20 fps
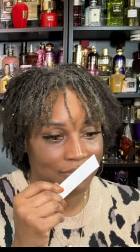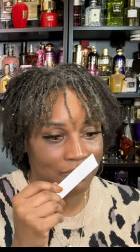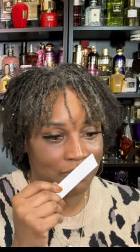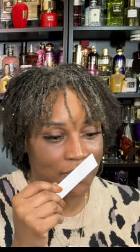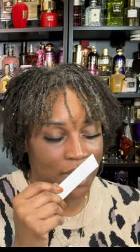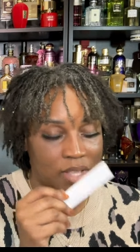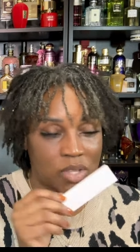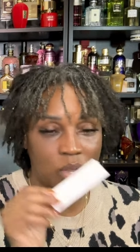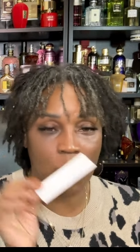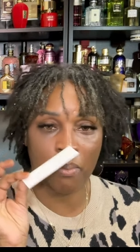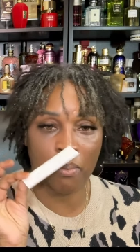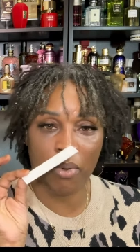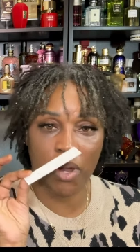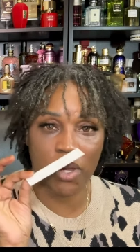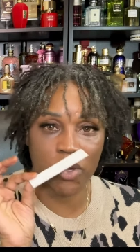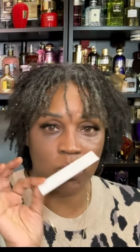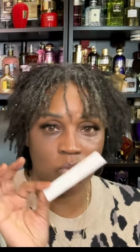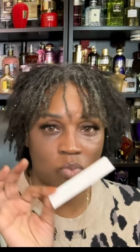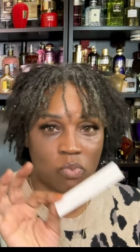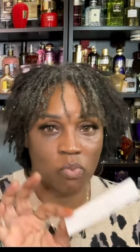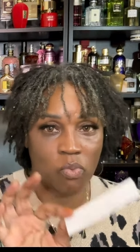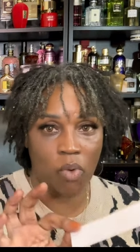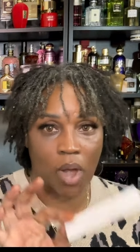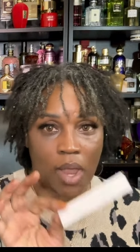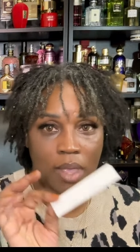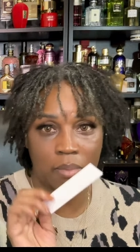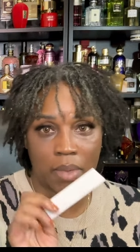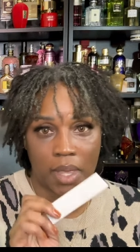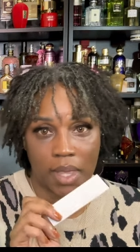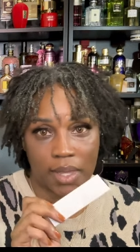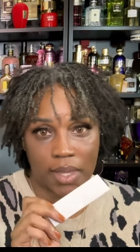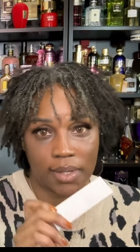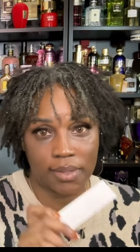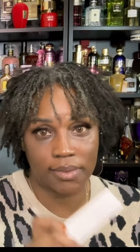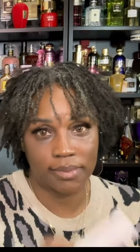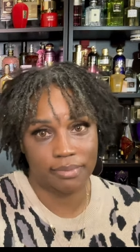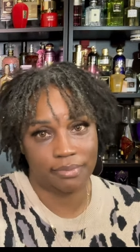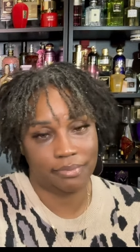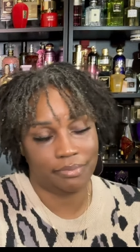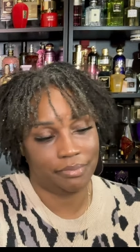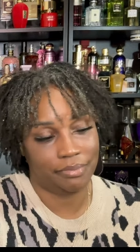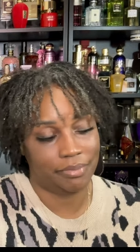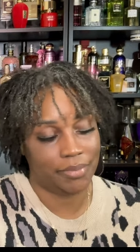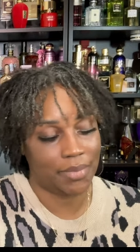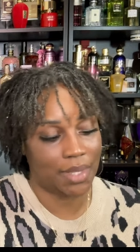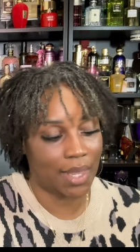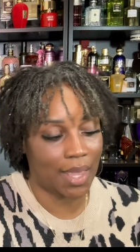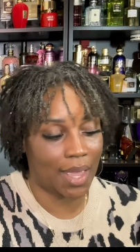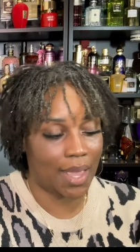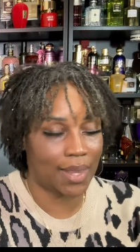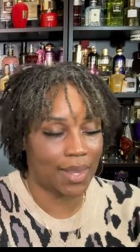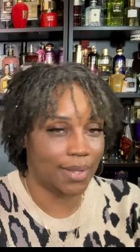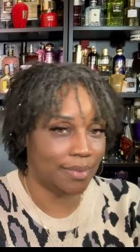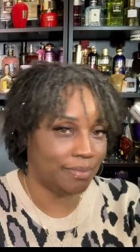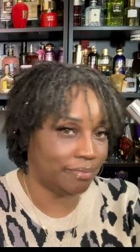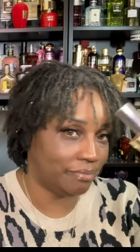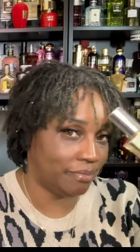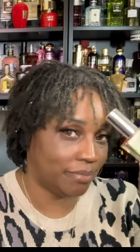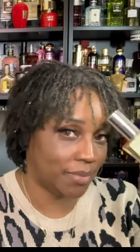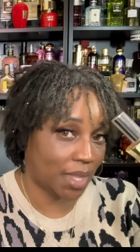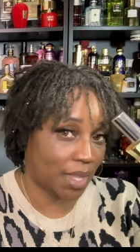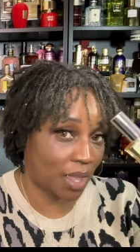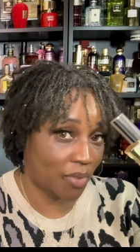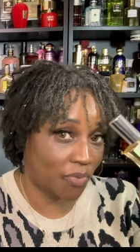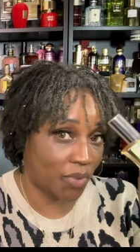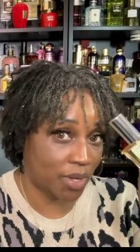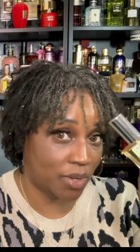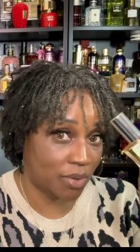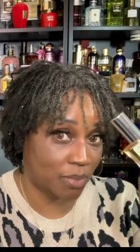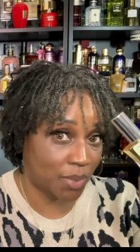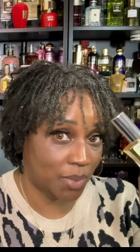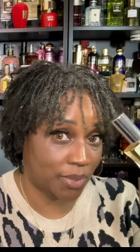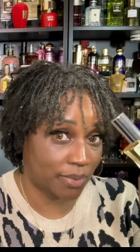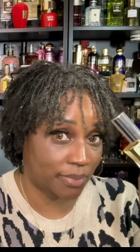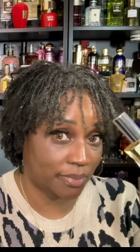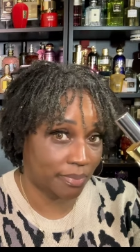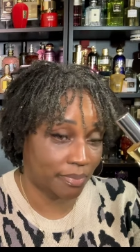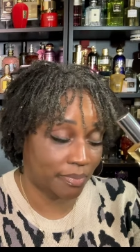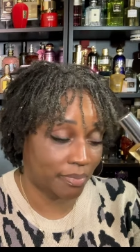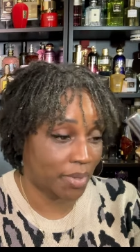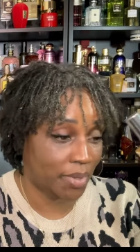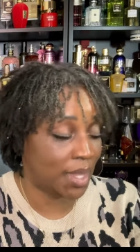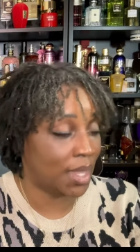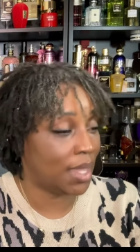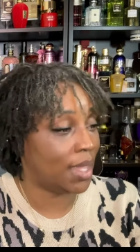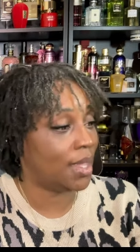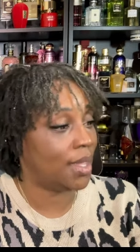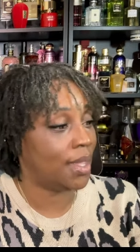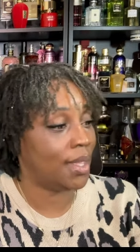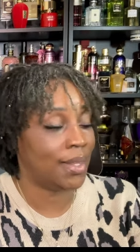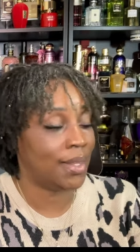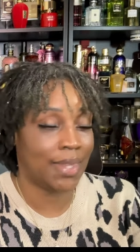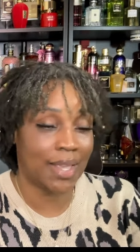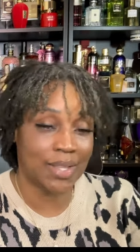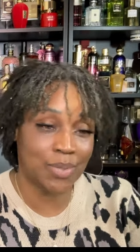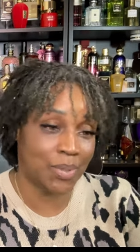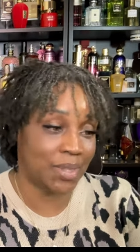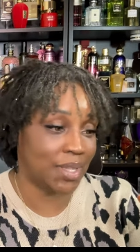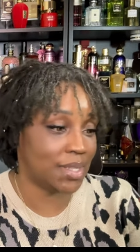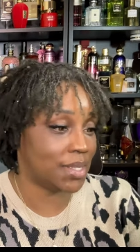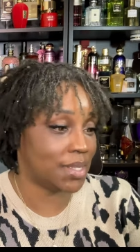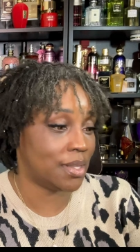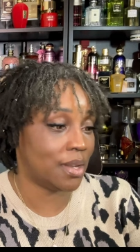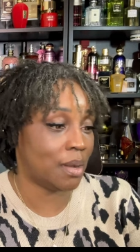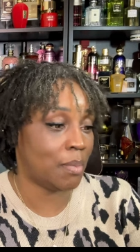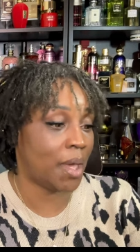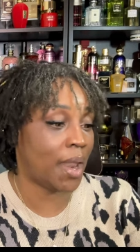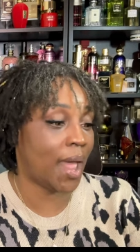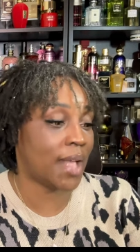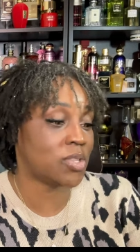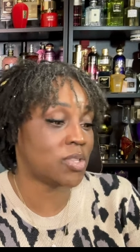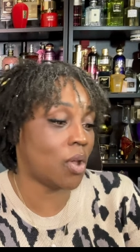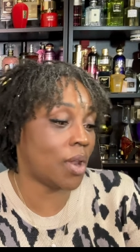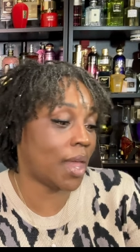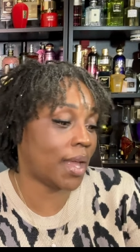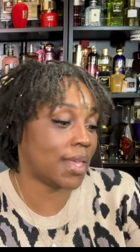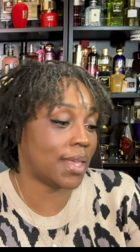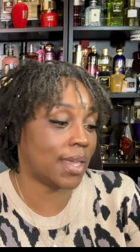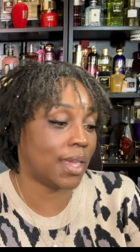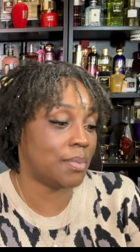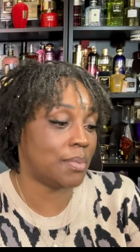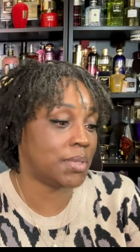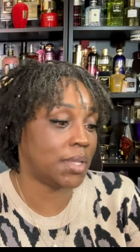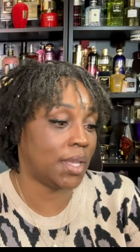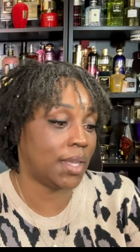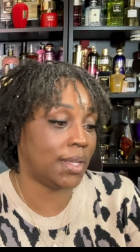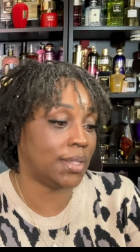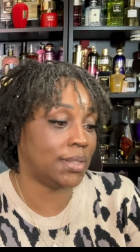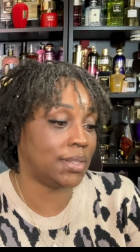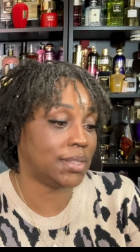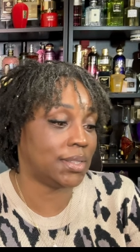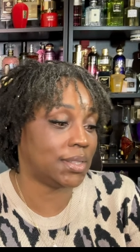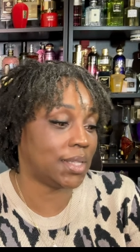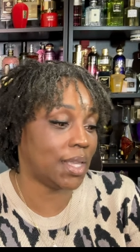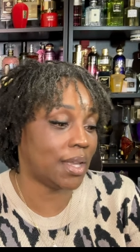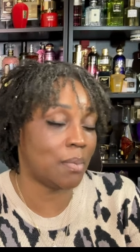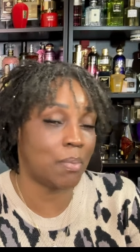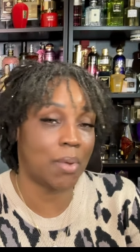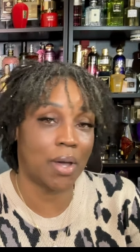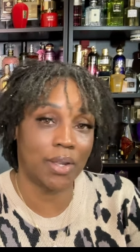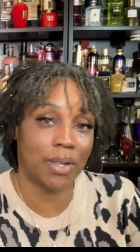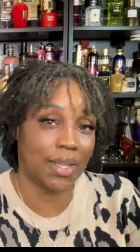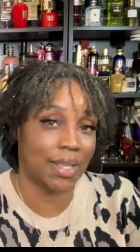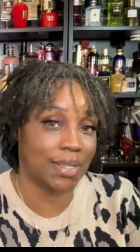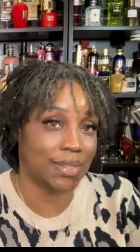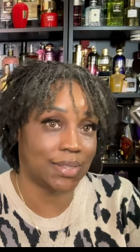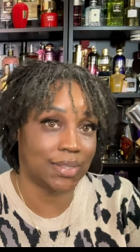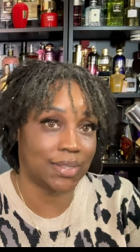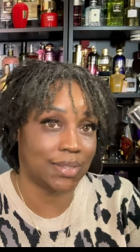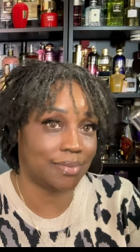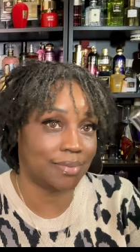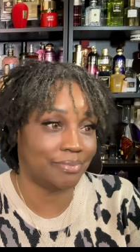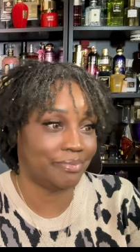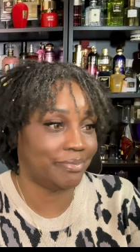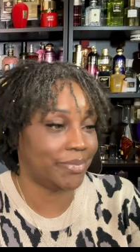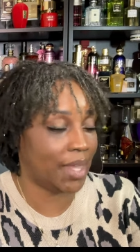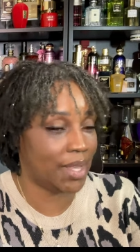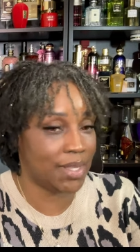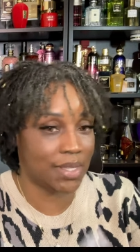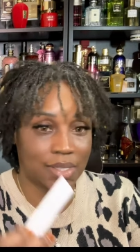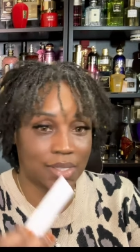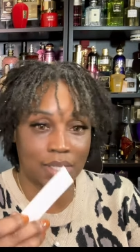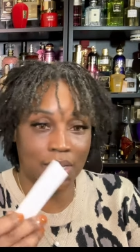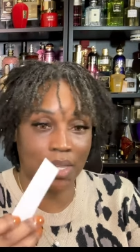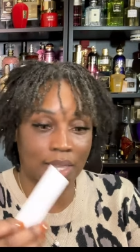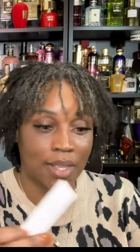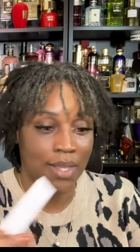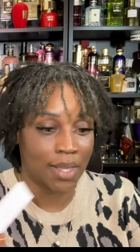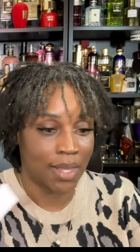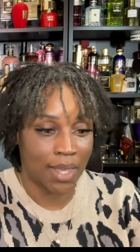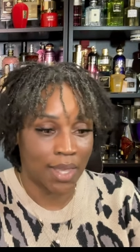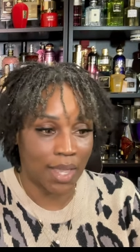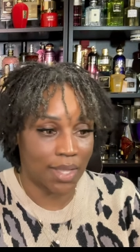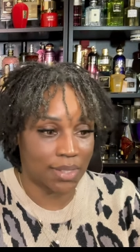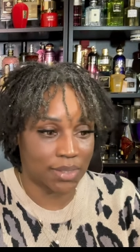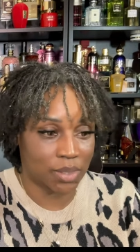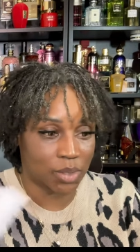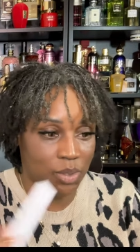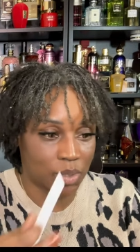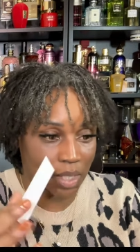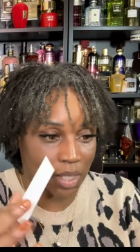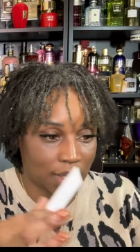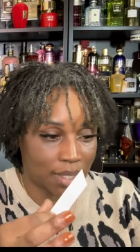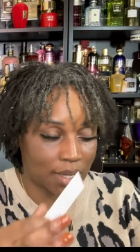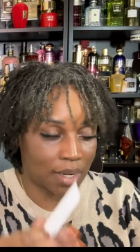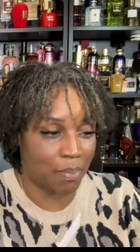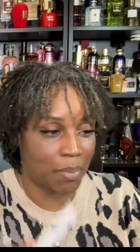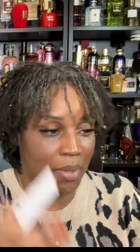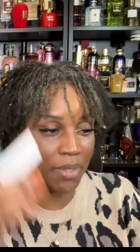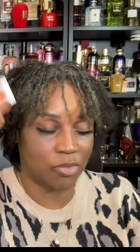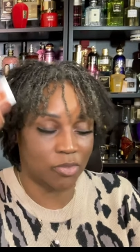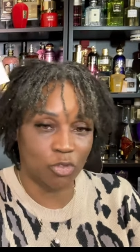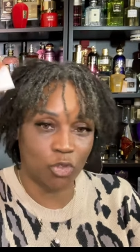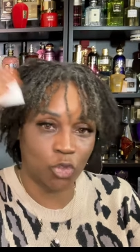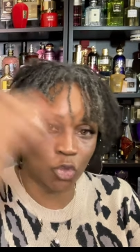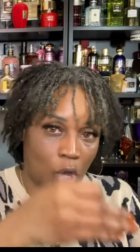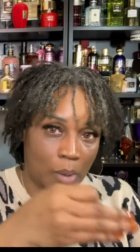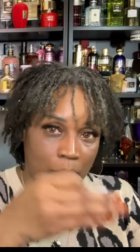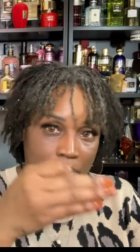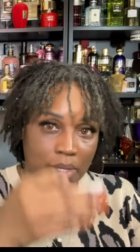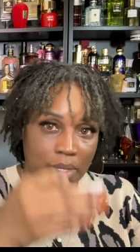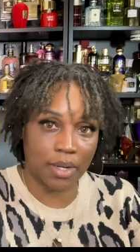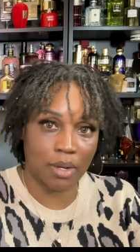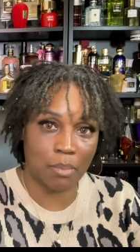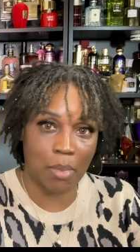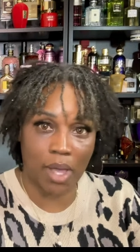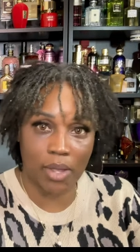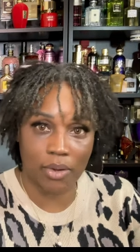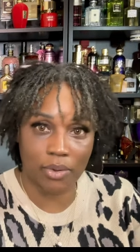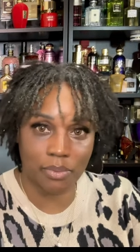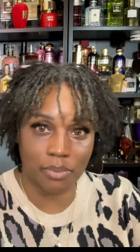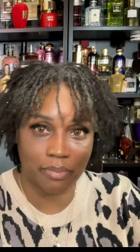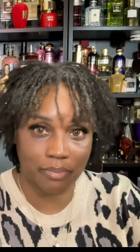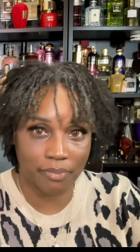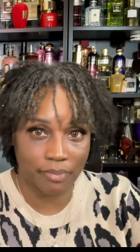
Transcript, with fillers: It's going to bring you right back. Café du Monde. That's what this isn't about. That's all I can keep saying. Just think about it. It's, he just took it and sucked it up and dropped it in the bottle.